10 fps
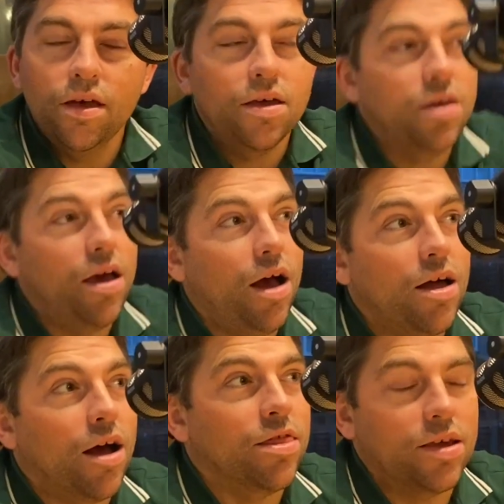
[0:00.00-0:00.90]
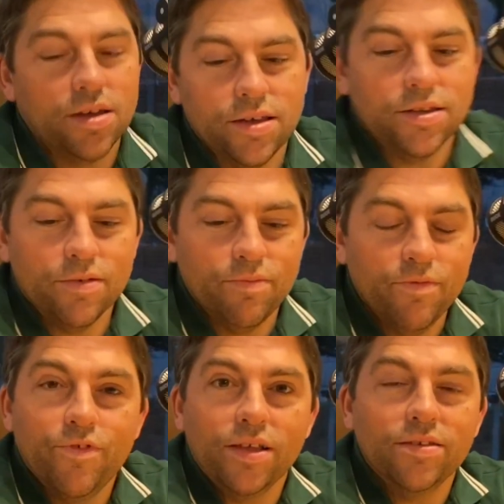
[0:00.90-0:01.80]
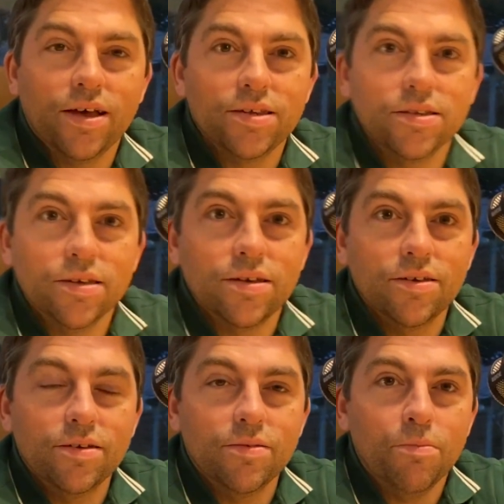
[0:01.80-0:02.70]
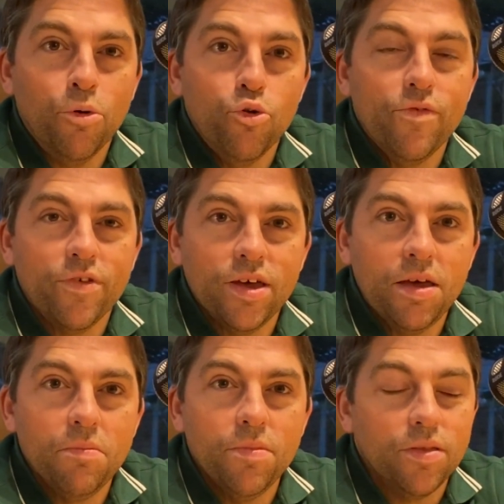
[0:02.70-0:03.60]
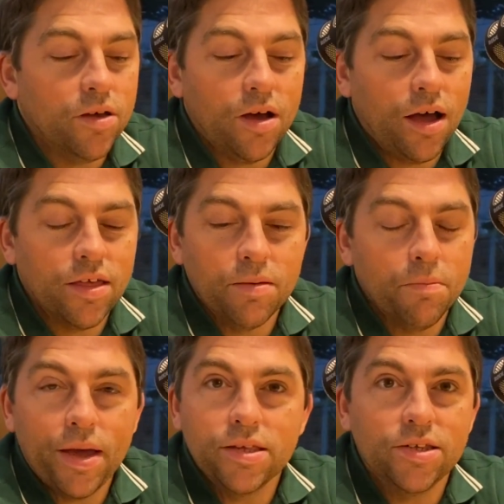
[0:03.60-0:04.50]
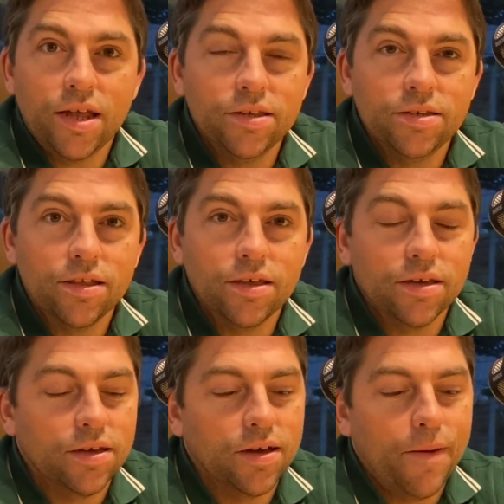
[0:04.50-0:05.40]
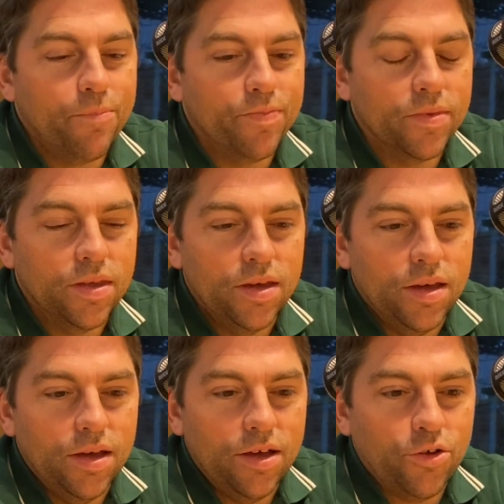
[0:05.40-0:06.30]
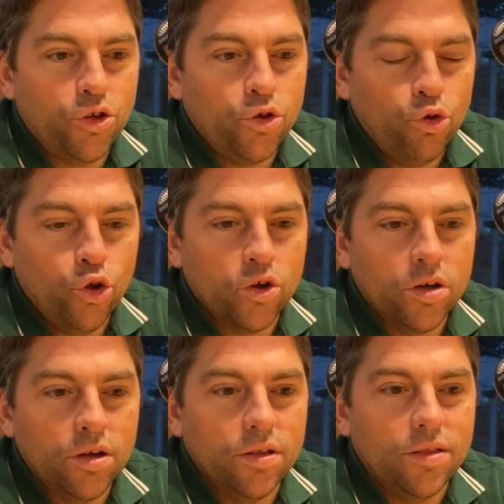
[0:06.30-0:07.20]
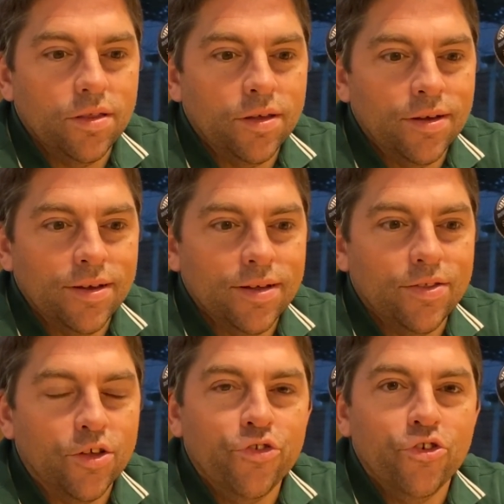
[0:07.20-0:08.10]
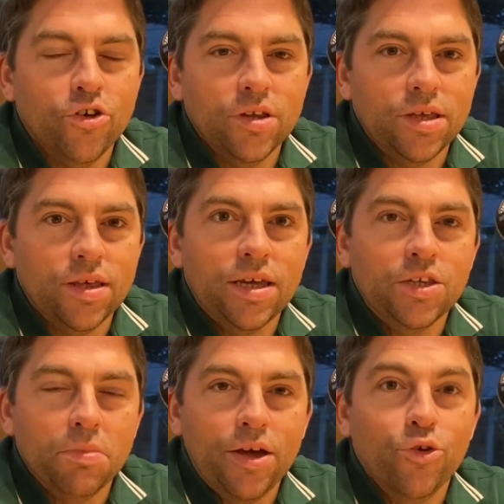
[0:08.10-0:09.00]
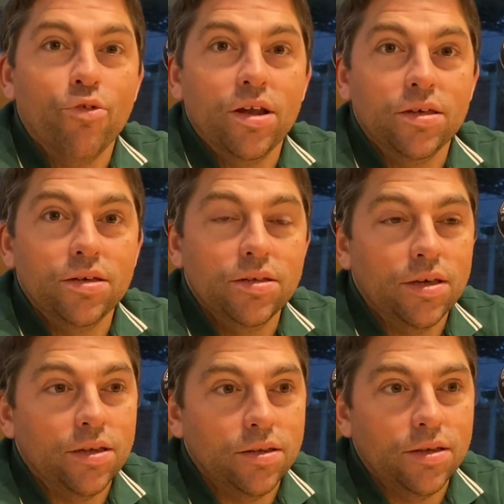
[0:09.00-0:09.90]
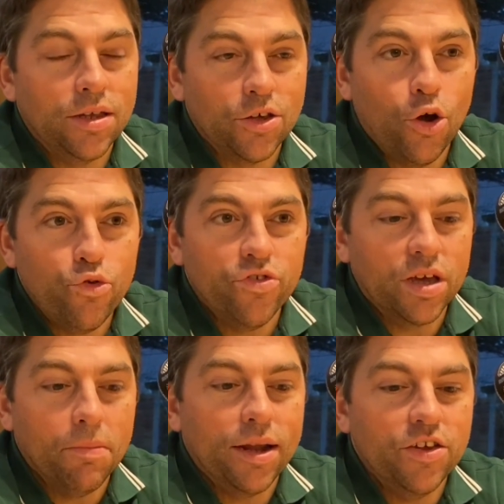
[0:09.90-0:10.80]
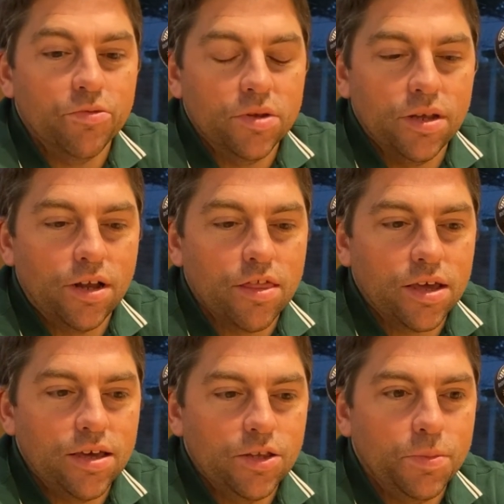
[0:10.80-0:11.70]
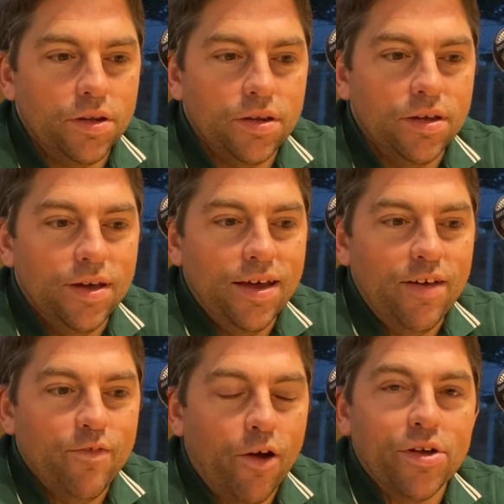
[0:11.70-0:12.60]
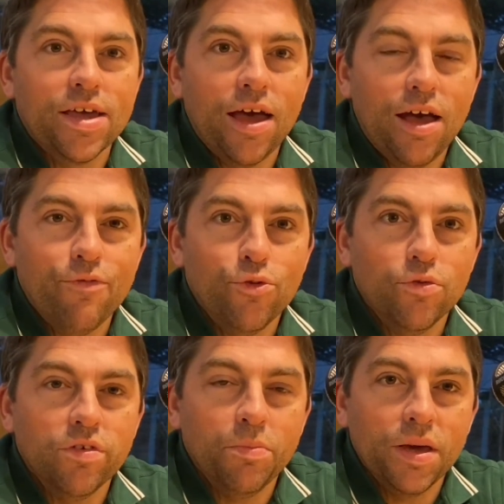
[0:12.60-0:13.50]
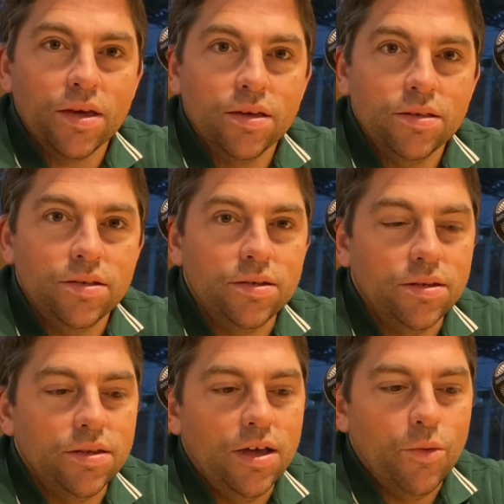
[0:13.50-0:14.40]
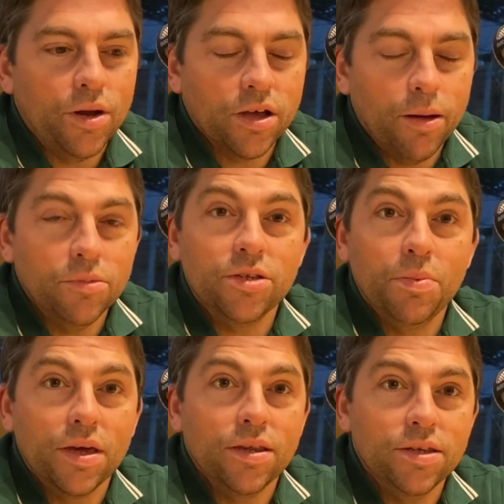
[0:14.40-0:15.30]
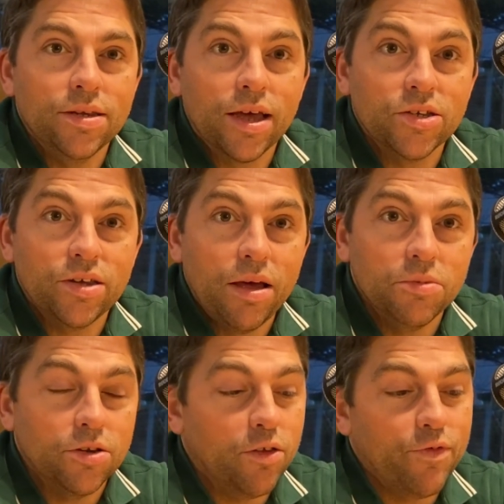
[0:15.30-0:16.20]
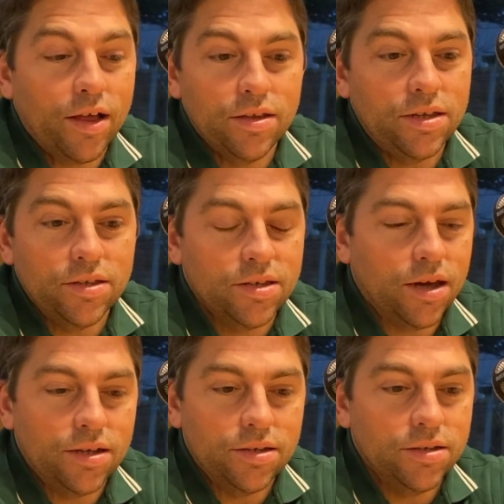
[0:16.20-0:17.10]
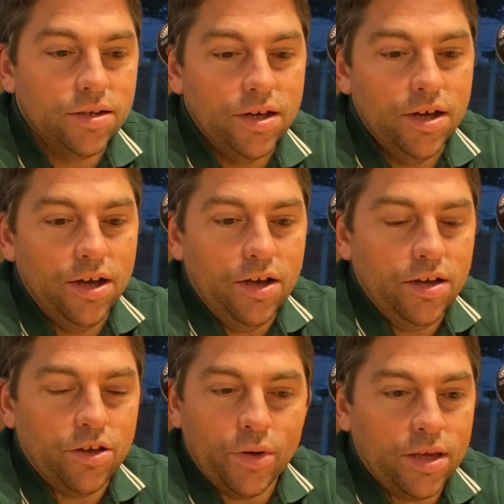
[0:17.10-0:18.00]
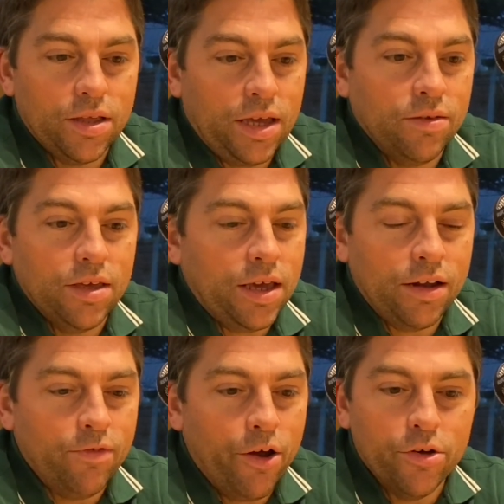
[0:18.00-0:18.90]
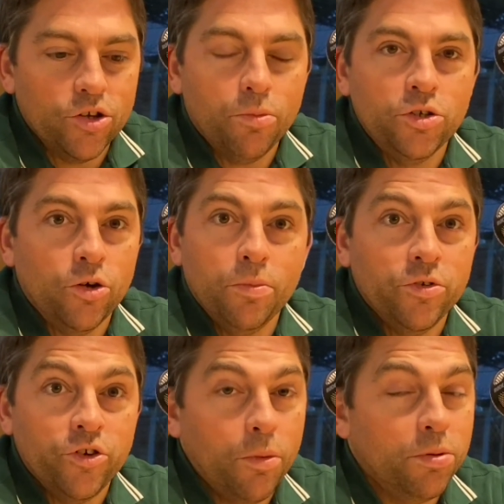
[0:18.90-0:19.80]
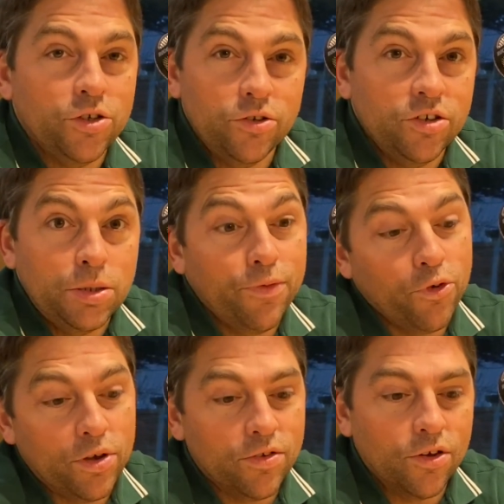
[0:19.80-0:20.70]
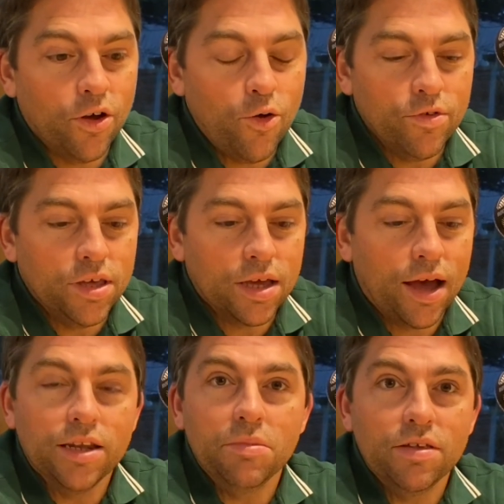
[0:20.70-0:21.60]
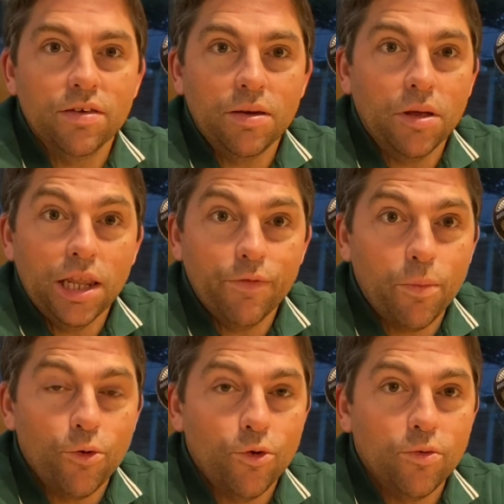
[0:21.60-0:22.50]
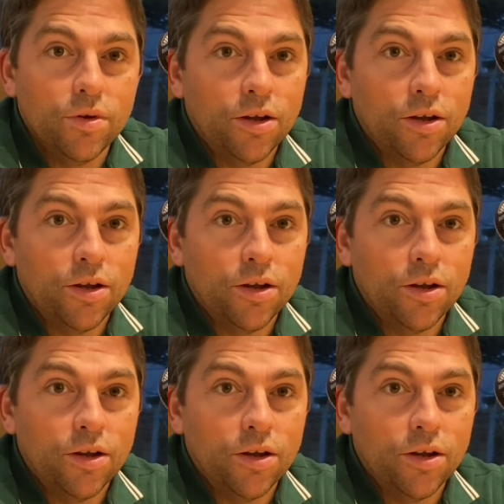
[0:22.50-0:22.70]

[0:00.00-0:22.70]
Yeah, I think it's a fantastic move for him that I think makes sense. I think you look at the journey that he's made already in coaching and management, and I think he's been very careful to pick when it comes to picking his next steps. The fact that he decided, he had various job opportunities before he took over the academy team at Liverpool.